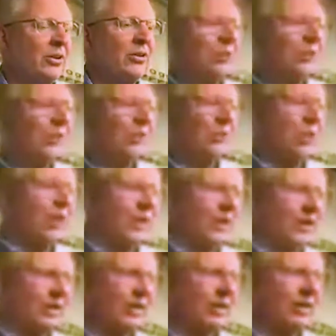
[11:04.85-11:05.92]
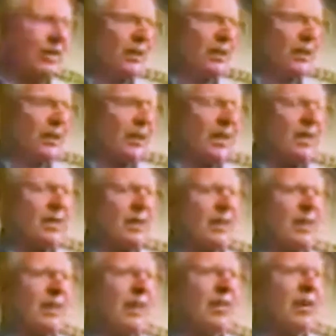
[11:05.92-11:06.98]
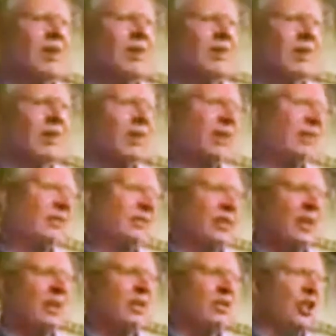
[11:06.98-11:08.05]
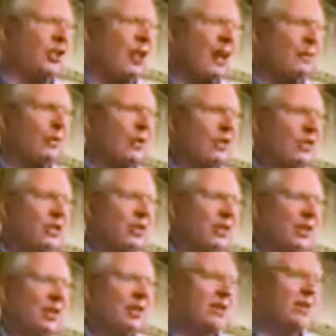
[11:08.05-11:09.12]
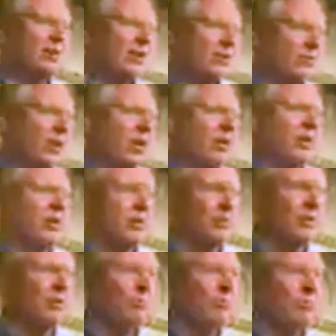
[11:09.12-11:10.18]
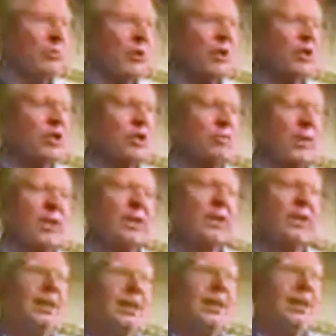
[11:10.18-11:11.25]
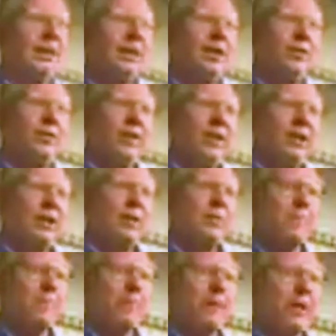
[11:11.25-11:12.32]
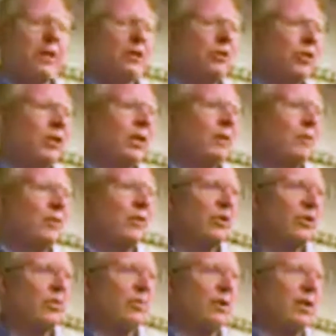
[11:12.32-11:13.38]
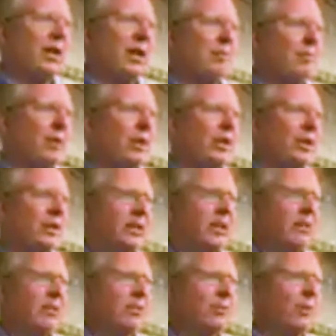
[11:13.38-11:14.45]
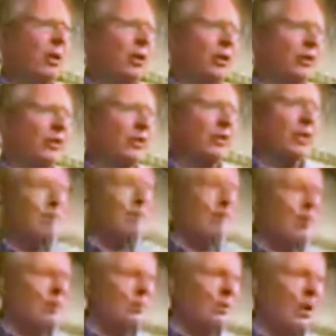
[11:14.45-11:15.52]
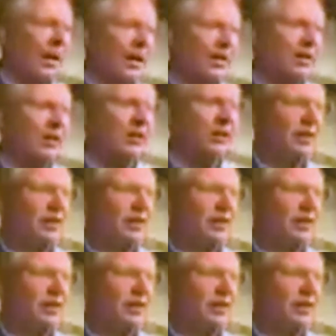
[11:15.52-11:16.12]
Those are all suns. Mm-hmm. And, you know, our sun is kind of Joe average. Some are smaller, some are larger, but you think you're looking for something 1,000,000 times smaller than that point of light.